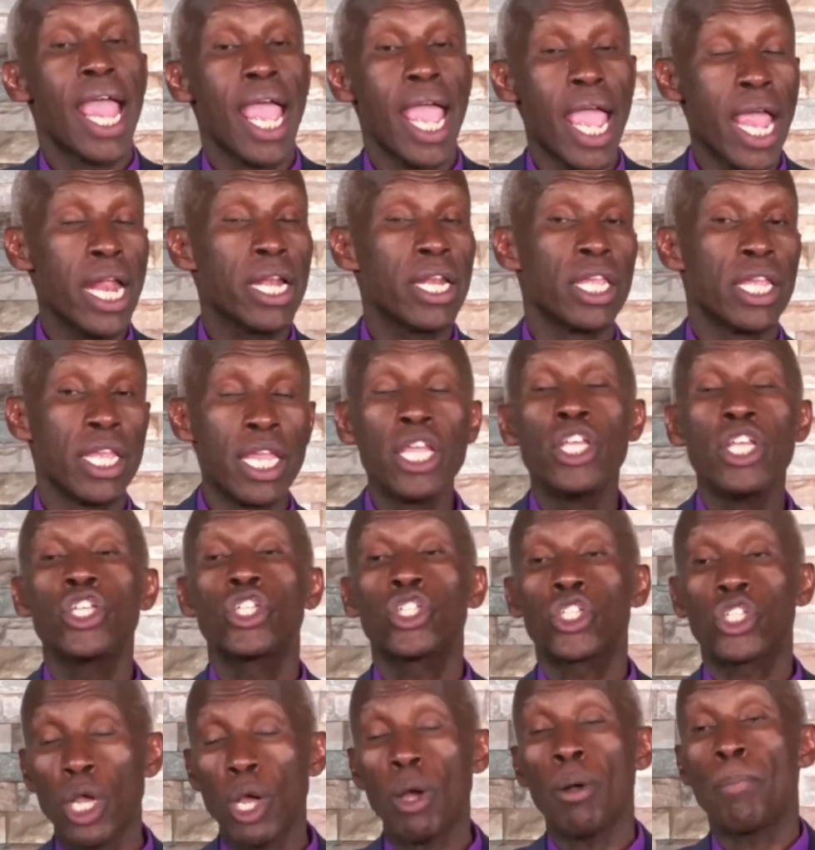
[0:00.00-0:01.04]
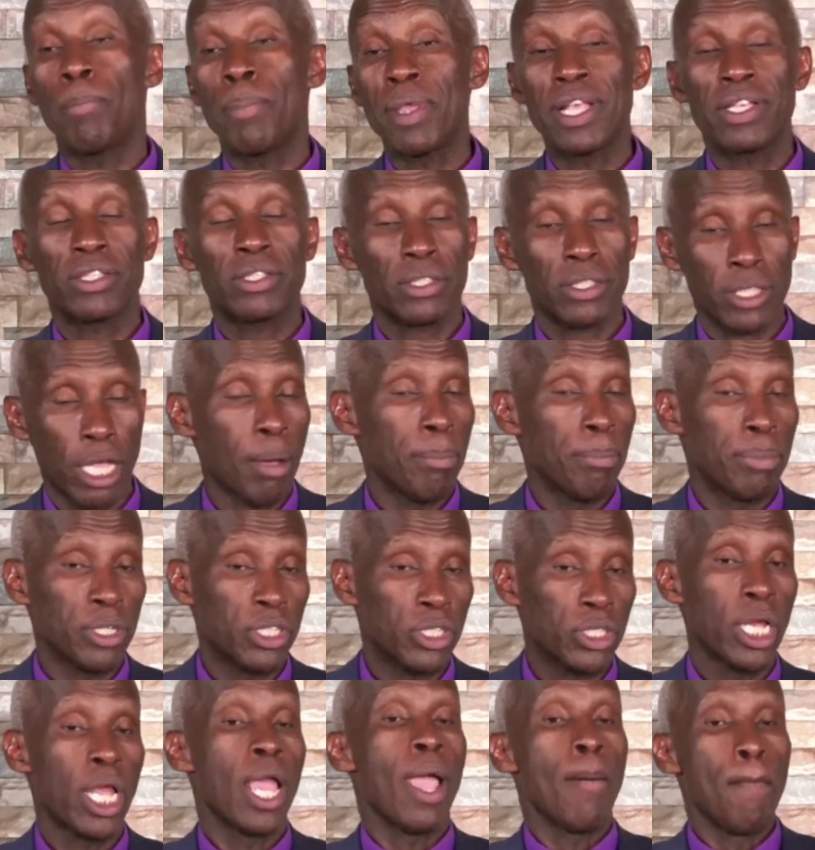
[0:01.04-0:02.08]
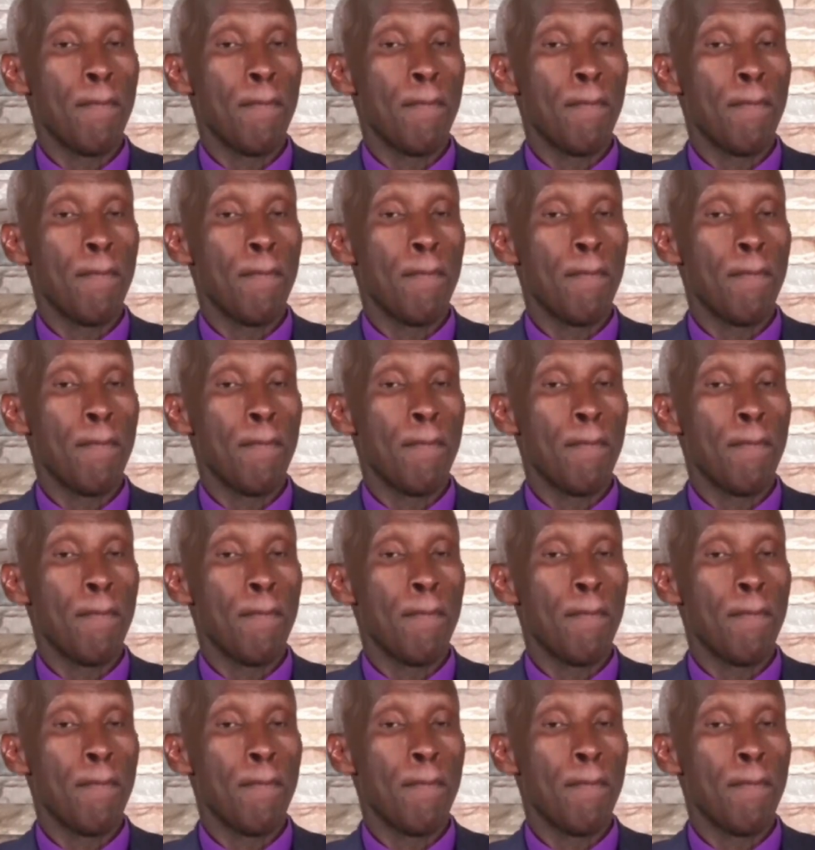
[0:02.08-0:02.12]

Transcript: and ye shall be established.